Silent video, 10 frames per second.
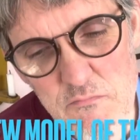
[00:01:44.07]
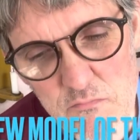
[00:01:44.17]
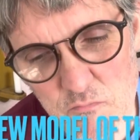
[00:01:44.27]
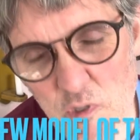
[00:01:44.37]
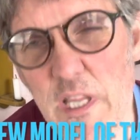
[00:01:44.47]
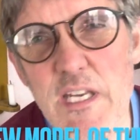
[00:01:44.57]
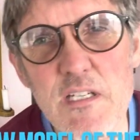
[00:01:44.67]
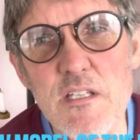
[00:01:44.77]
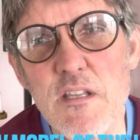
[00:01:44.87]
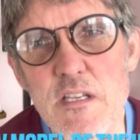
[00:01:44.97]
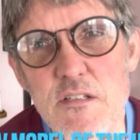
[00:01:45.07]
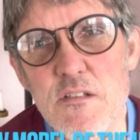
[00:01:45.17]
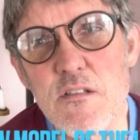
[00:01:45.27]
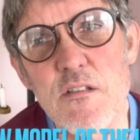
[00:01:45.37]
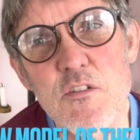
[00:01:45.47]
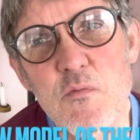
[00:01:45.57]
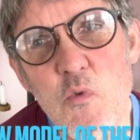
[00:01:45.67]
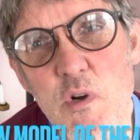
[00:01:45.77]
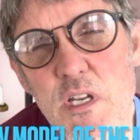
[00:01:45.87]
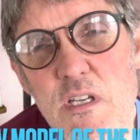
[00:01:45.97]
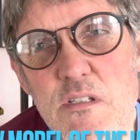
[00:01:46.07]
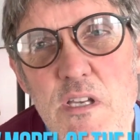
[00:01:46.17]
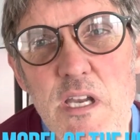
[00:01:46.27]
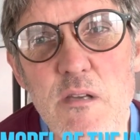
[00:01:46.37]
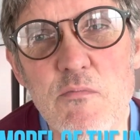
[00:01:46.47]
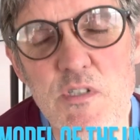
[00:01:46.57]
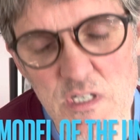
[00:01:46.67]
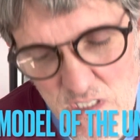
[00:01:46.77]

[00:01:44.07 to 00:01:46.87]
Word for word: related to this morning as I'm sitting